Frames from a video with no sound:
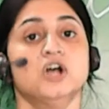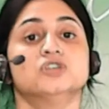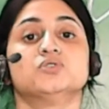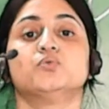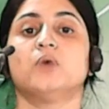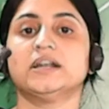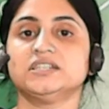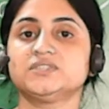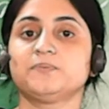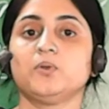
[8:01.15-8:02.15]
So what
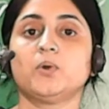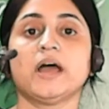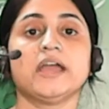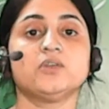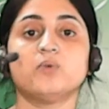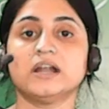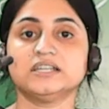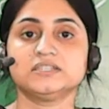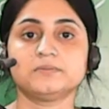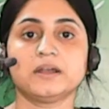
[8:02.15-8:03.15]
is flora and what
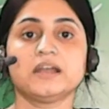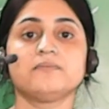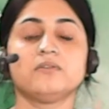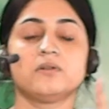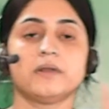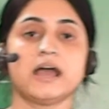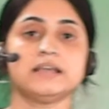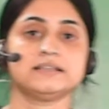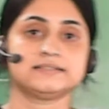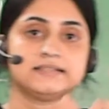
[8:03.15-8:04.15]
is fauna? Flora
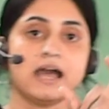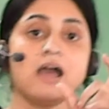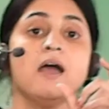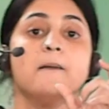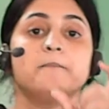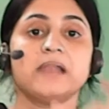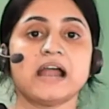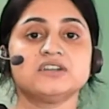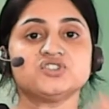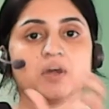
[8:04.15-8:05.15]
is the
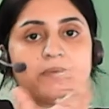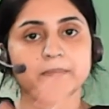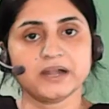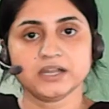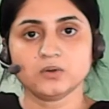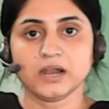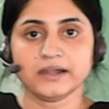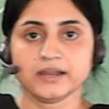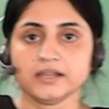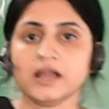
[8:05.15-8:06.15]
plants of a particular
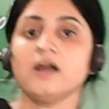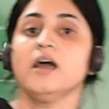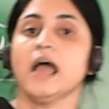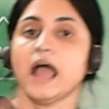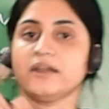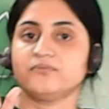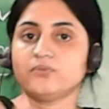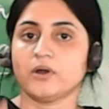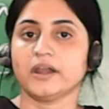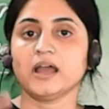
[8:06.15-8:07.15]
area and
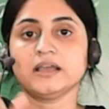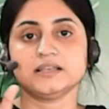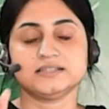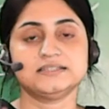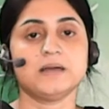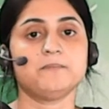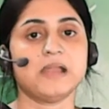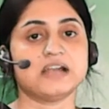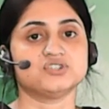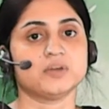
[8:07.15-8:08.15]
fauna is the
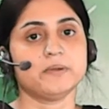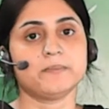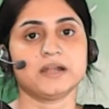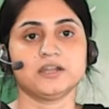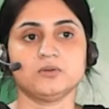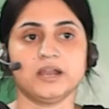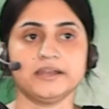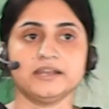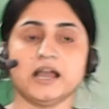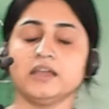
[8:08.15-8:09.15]
plants of a particular
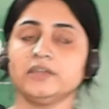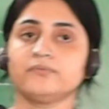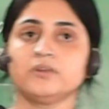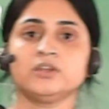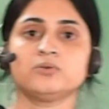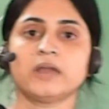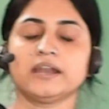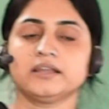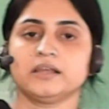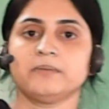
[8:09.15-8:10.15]
area. If you
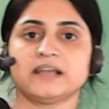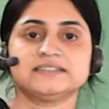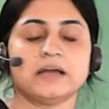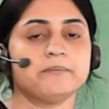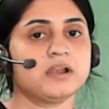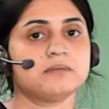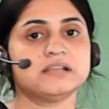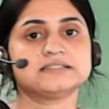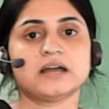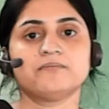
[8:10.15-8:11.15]
can give example of
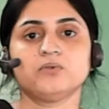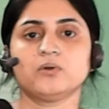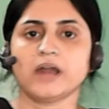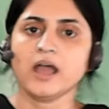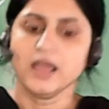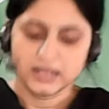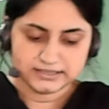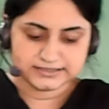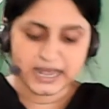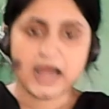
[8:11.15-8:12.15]
the some flora,
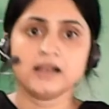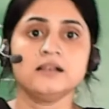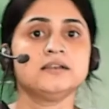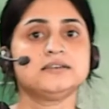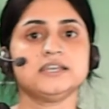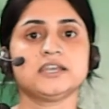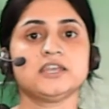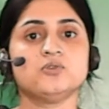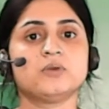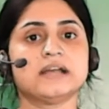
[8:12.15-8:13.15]
sal, teak,
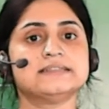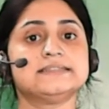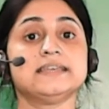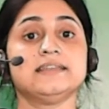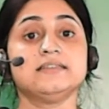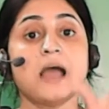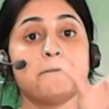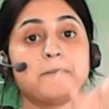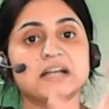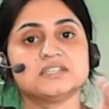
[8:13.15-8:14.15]
you can see in the
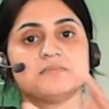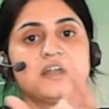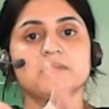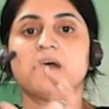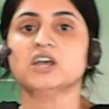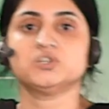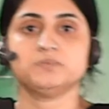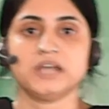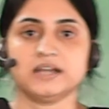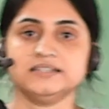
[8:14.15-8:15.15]
Pachmari
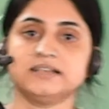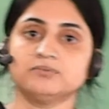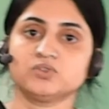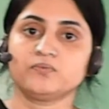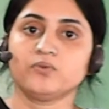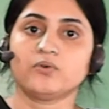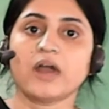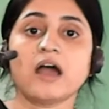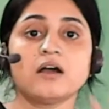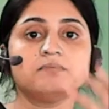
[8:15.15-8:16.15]
Biosphere Reserve. So
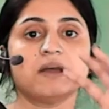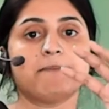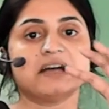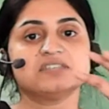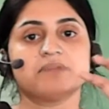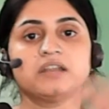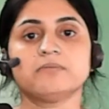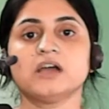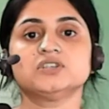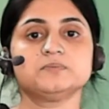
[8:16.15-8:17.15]
flora of the Pachmari
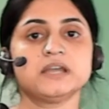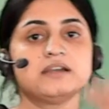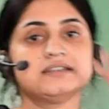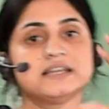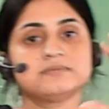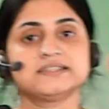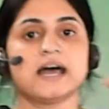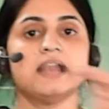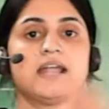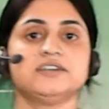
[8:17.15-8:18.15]
Biosphere Reserve,
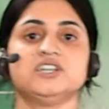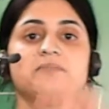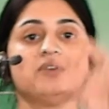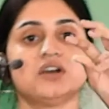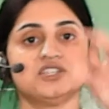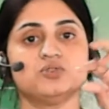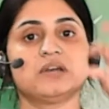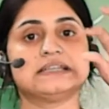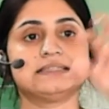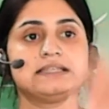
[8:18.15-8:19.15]
sal and teak, because you
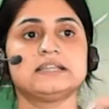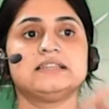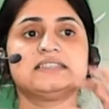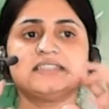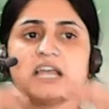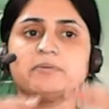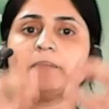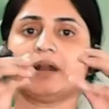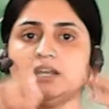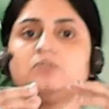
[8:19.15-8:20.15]
can see this type of
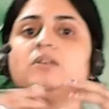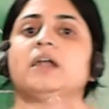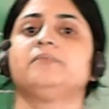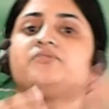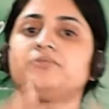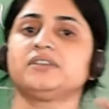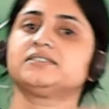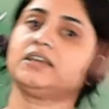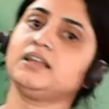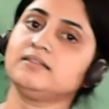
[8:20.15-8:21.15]
particular
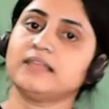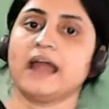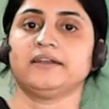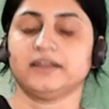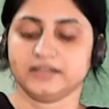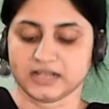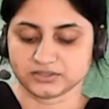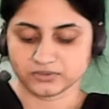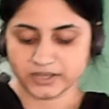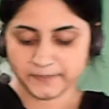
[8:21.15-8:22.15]
trees in that
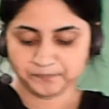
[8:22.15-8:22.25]
areas, okay.